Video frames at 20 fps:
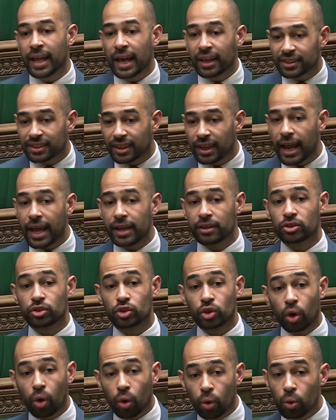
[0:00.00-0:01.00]
And that's led
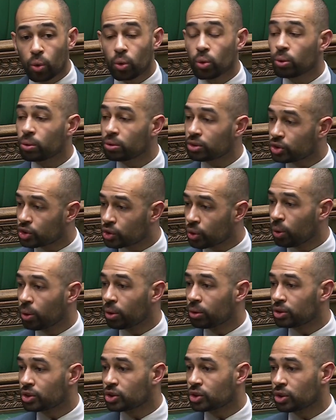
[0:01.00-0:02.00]
to all
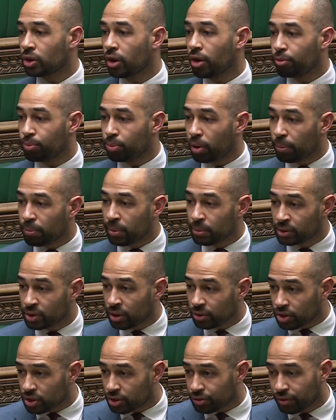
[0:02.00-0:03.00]
sorts of
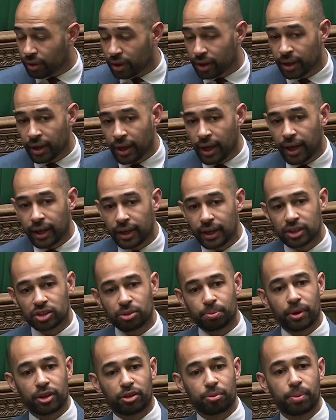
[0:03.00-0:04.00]
problems, not just for
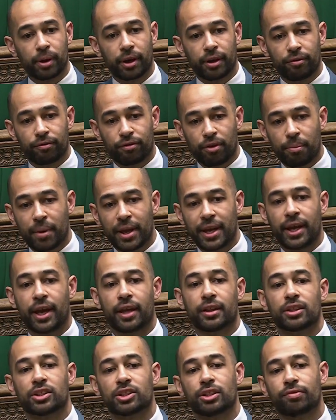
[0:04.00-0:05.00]
Elizabeth, but for
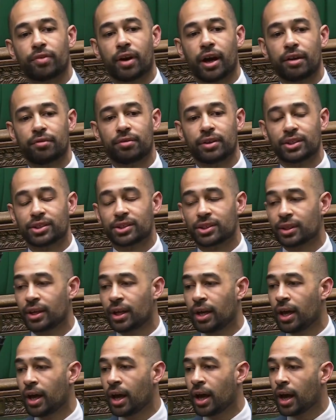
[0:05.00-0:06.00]
many other survivors
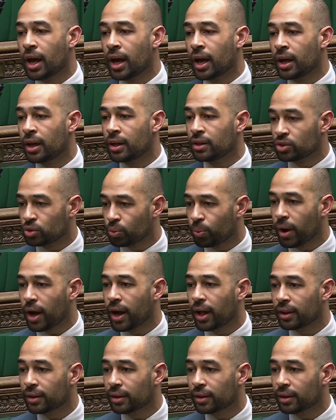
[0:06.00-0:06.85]
as